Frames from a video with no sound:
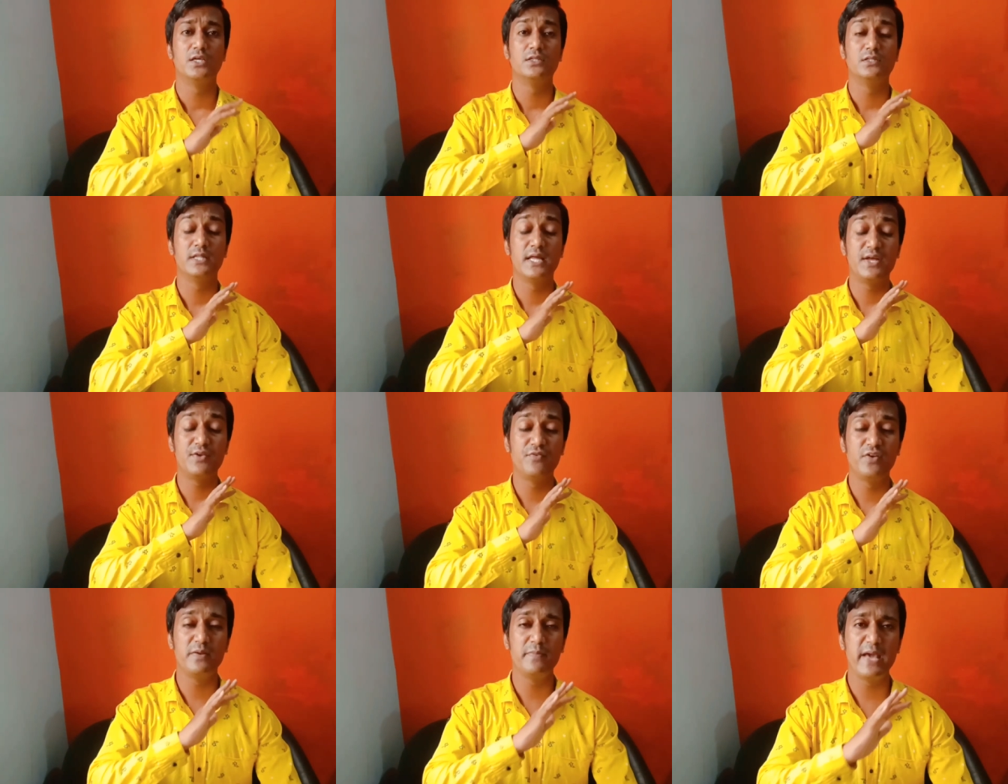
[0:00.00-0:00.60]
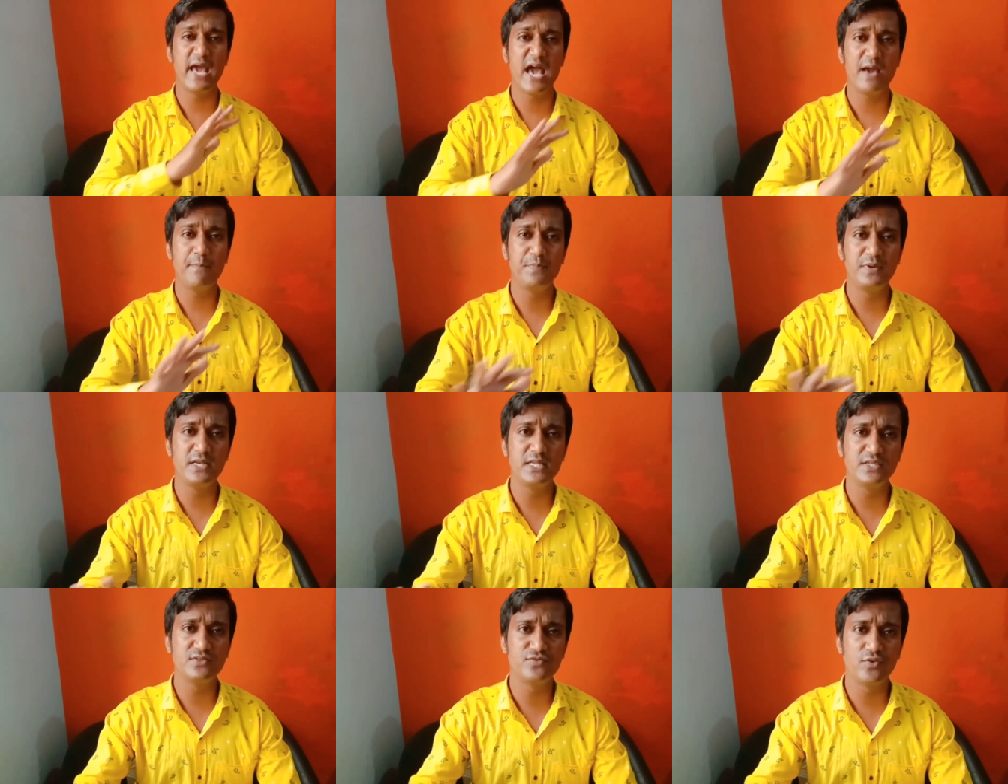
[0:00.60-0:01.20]
there will be
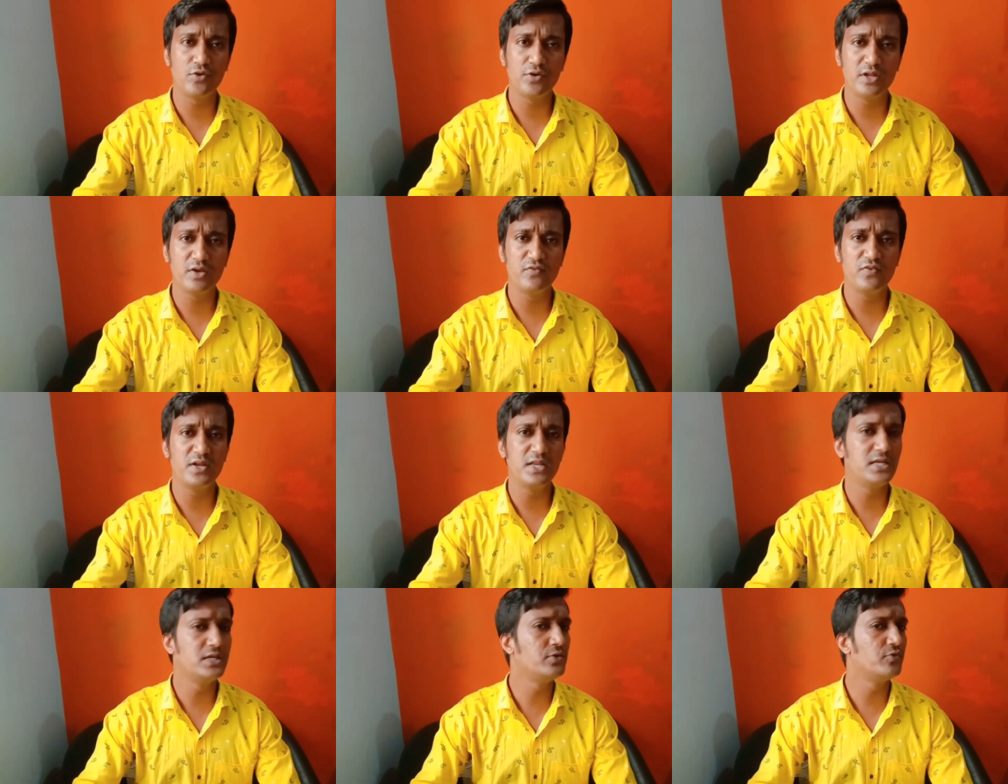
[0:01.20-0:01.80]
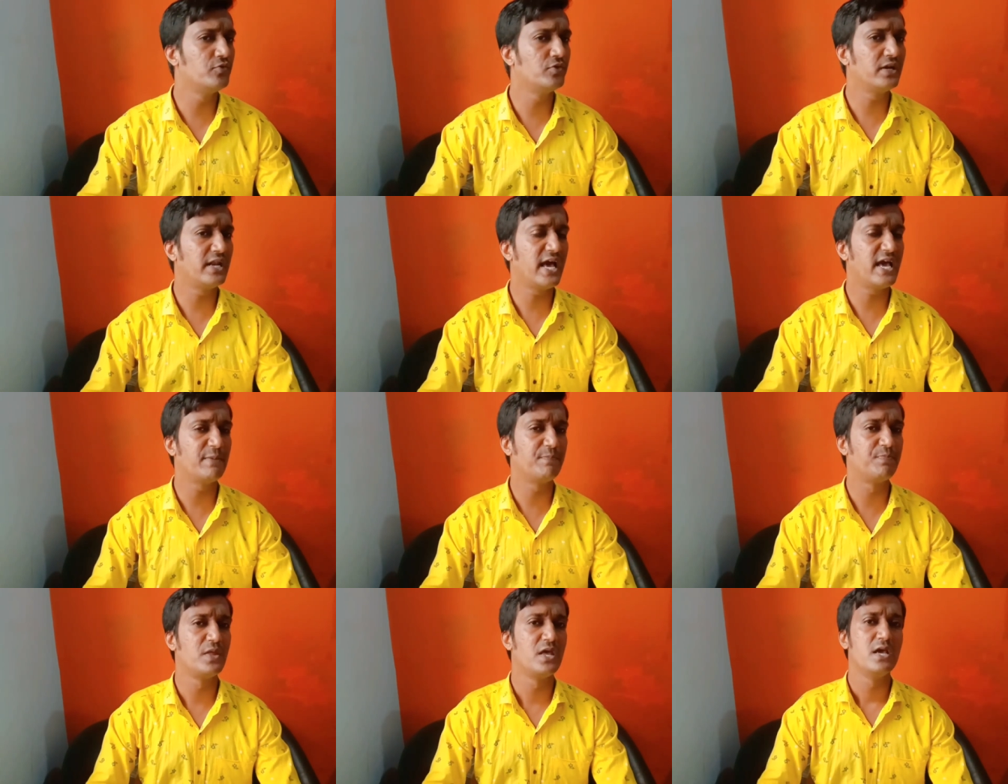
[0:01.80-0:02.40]
happiness forever in your
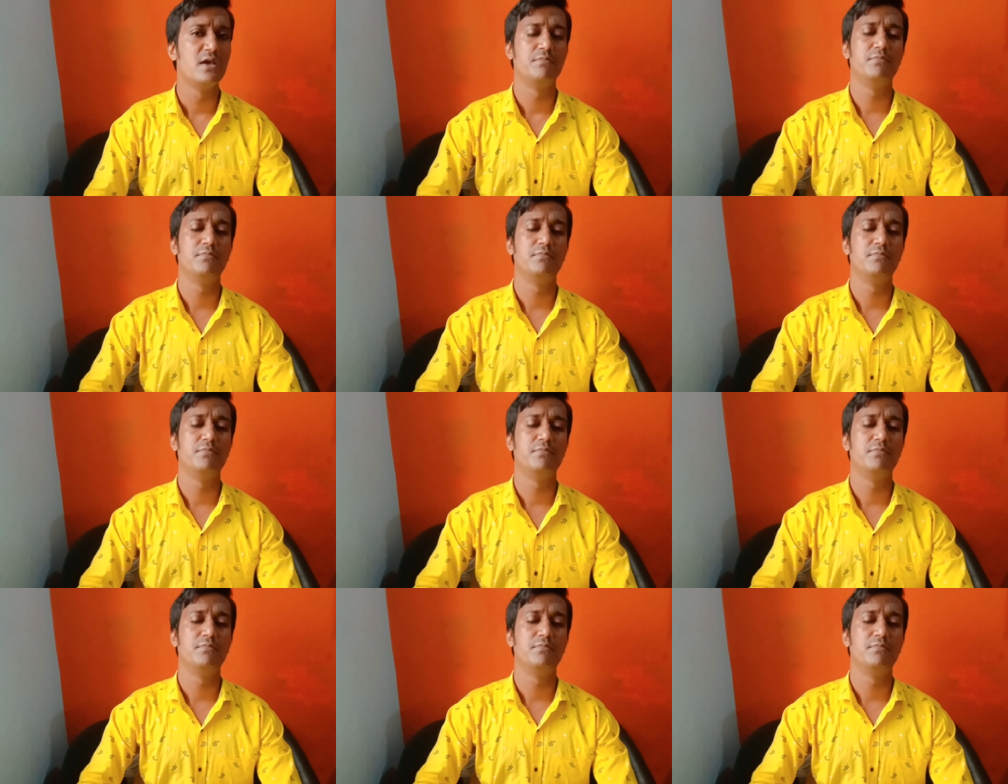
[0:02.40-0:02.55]
life.